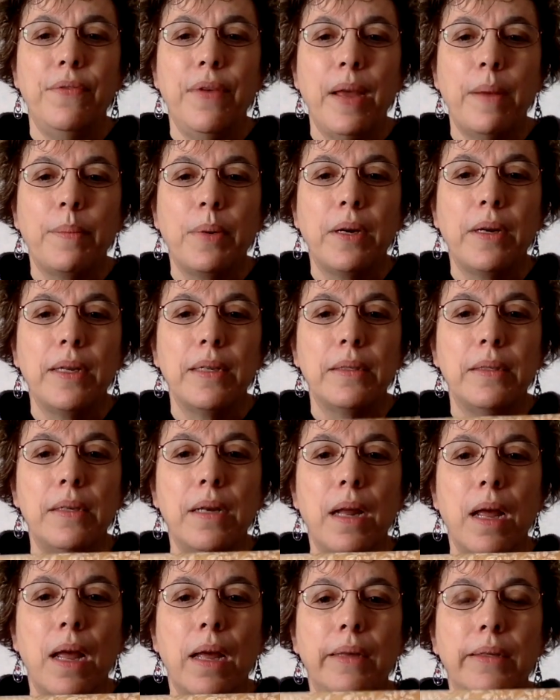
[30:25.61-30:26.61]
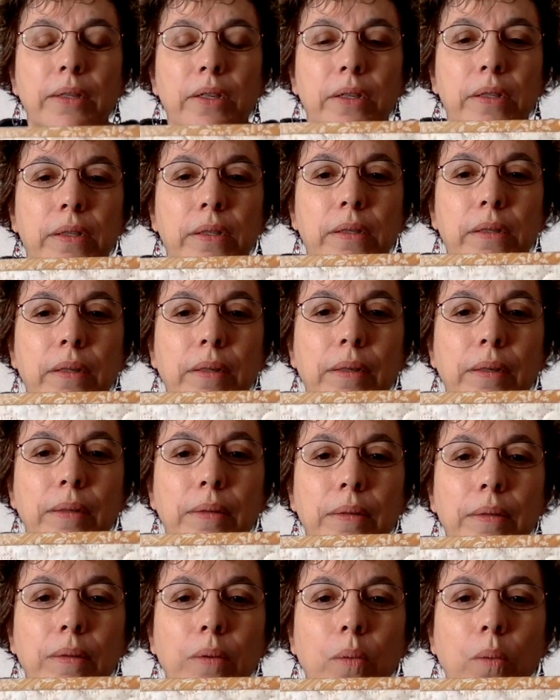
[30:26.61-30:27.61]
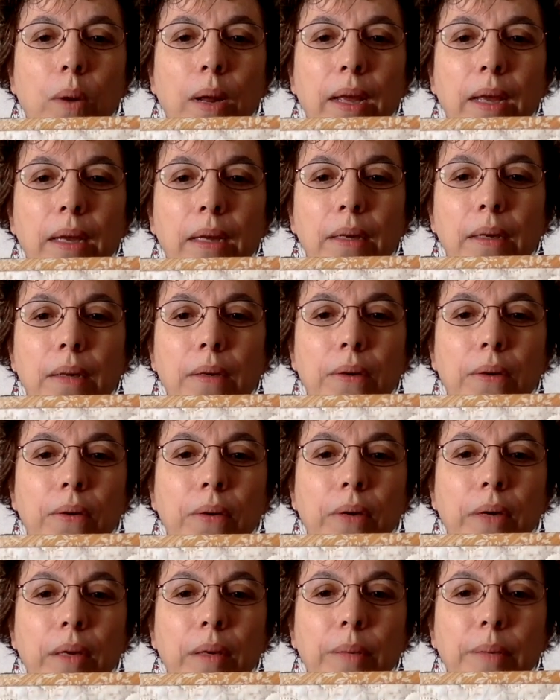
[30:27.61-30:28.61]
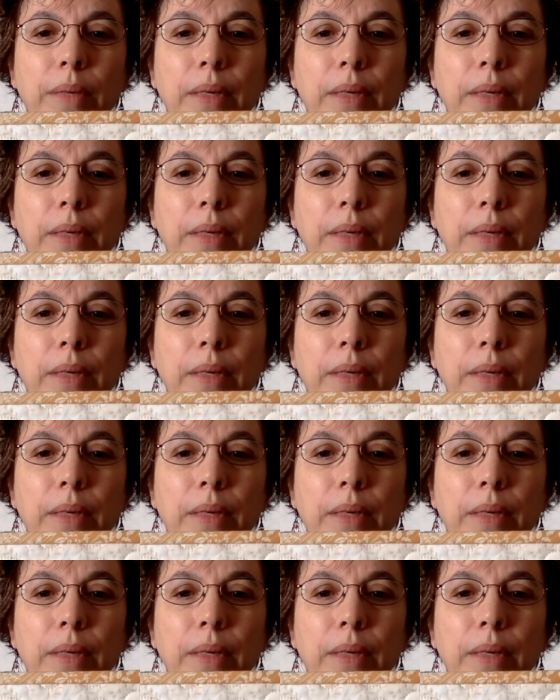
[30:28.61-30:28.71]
fabric is not just white or cream.